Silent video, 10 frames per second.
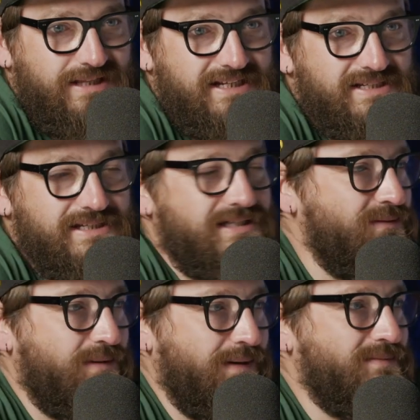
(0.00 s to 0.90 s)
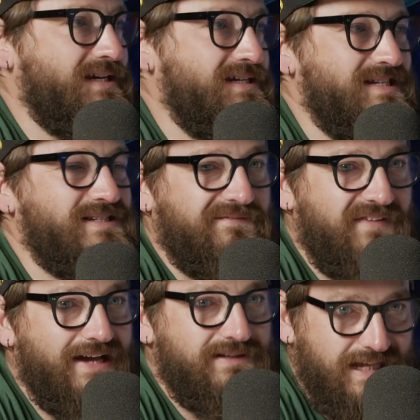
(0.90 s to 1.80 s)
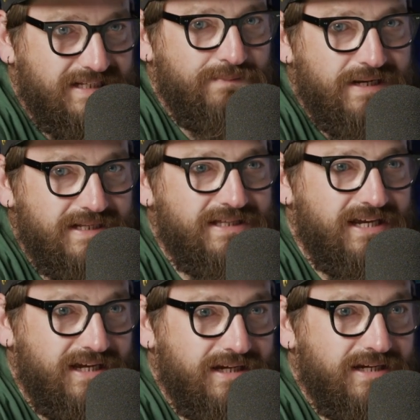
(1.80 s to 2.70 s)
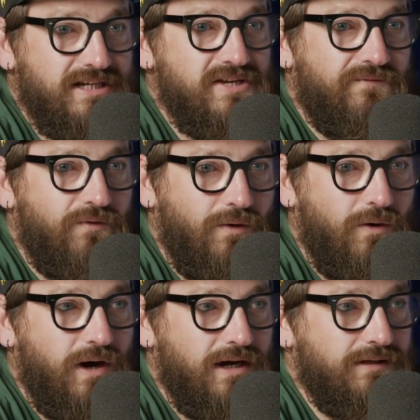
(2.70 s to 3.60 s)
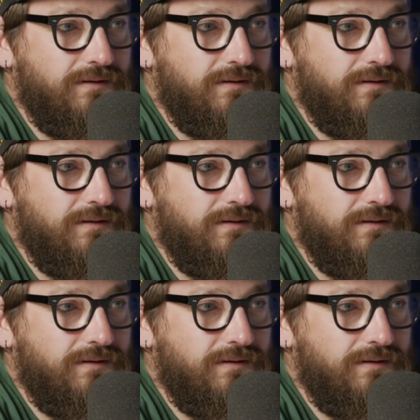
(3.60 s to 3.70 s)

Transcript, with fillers: that's the thing when people say, "Is this a fad?" That's no. been there for